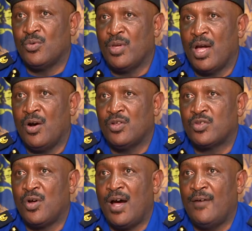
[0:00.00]
We are
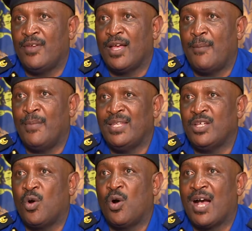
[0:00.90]
also having a
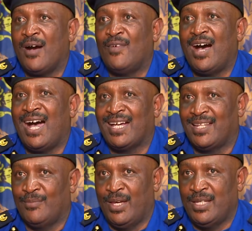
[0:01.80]
medical cover
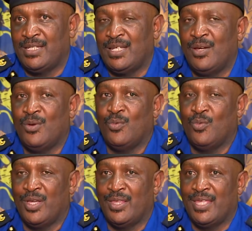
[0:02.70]
agreement
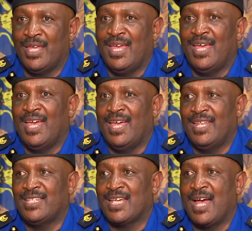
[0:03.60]
with
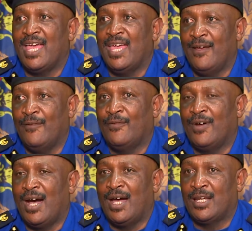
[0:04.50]
NHIF
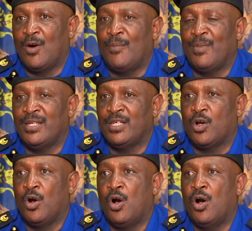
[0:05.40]
and our
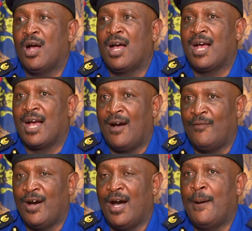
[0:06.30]
medical
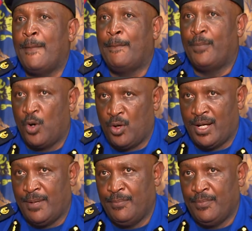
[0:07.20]
cover
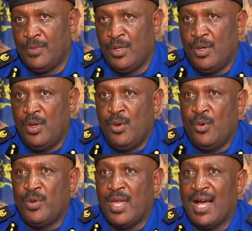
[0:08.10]
program.
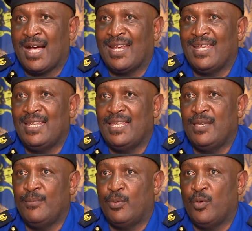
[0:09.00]
We are
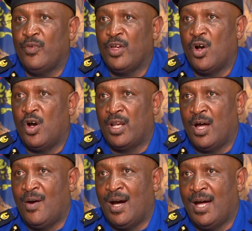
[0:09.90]
currently improving on
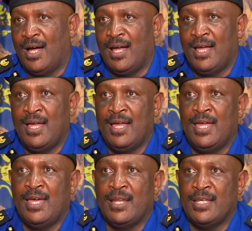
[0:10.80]
our
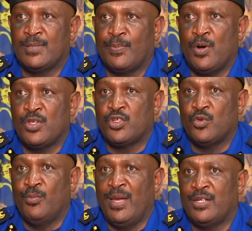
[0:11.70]
response
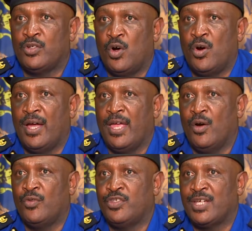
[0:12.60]
to mental
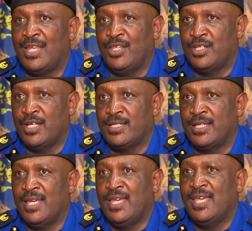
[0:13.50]
health challenges
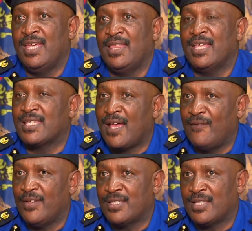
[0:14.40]
in the
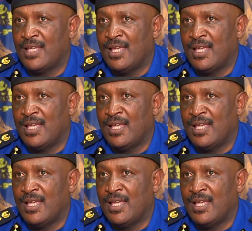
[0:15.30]
service,